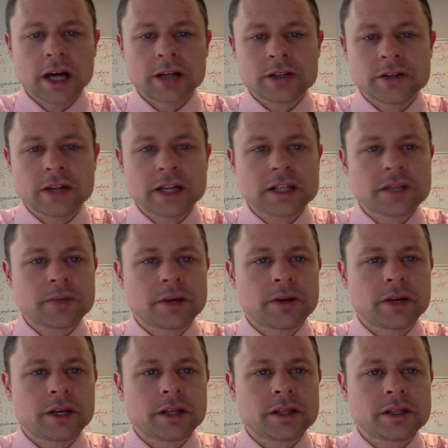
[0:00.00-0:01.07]
So that's about
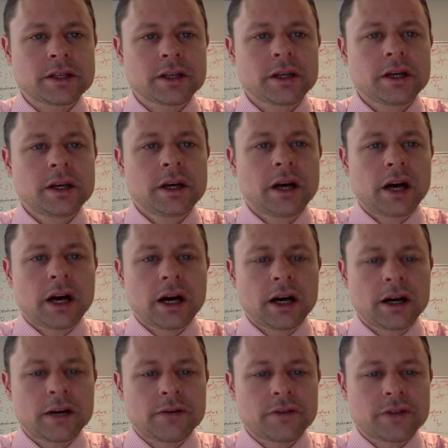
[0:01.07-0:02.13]
it
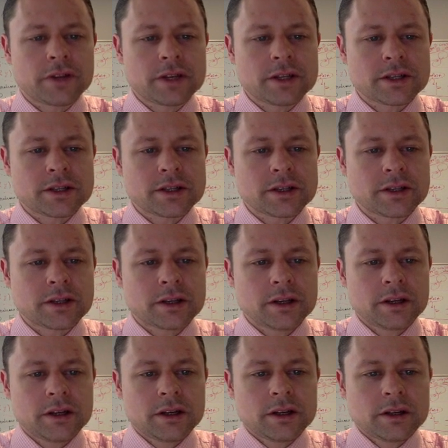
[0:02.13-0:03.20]
for this
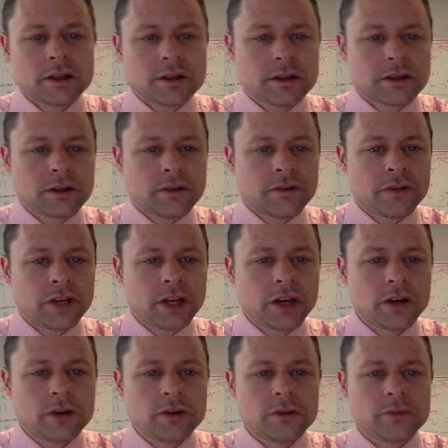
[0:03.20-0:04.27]

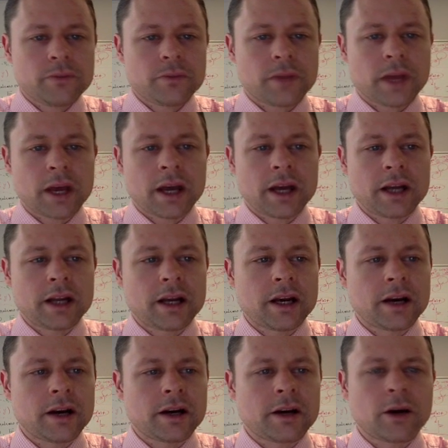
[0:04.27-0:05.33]
video, and
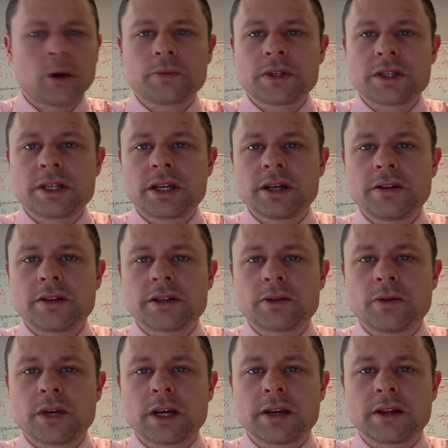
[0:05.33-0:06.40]
hope to see you this
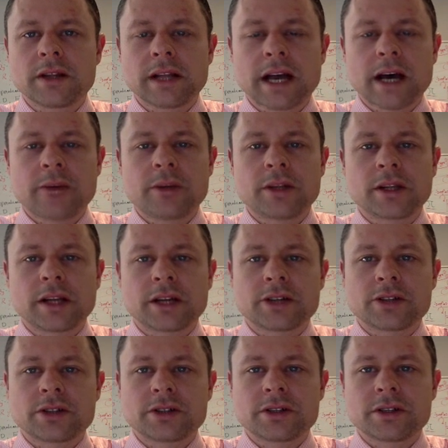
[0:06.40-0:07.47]
week in the lab and the
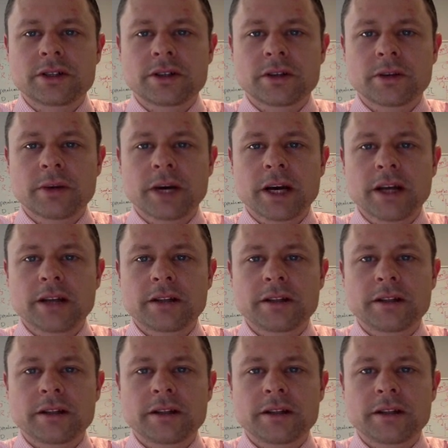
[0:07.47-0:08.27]
lectures. Goodbye.